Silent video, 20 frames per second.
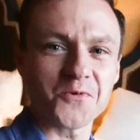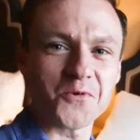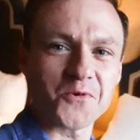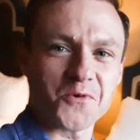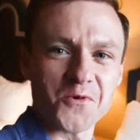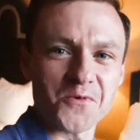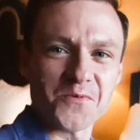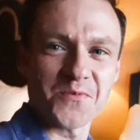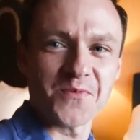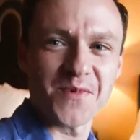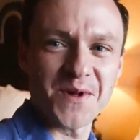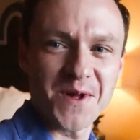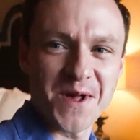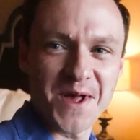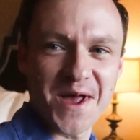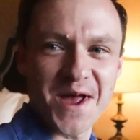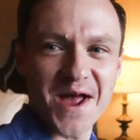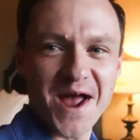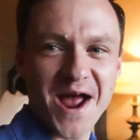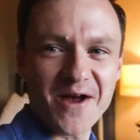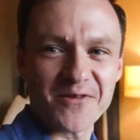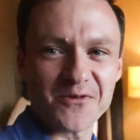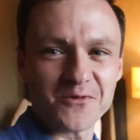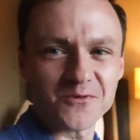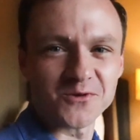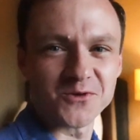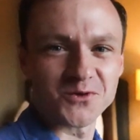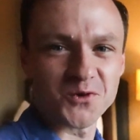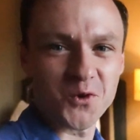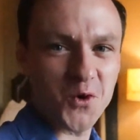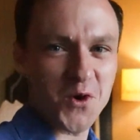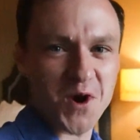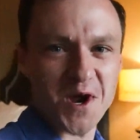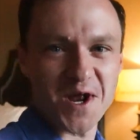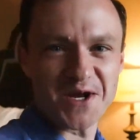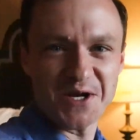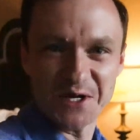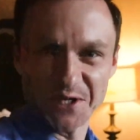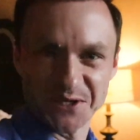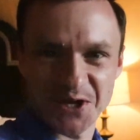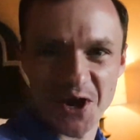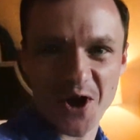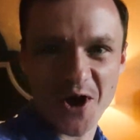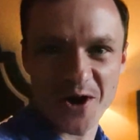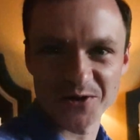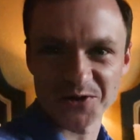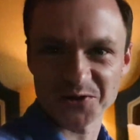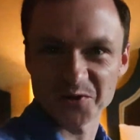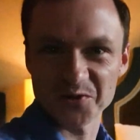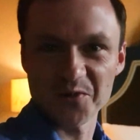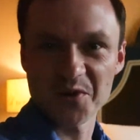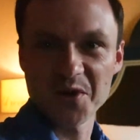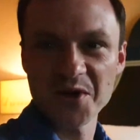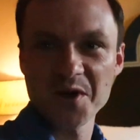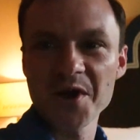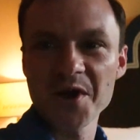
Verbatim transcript: room at the resort and it is awesome,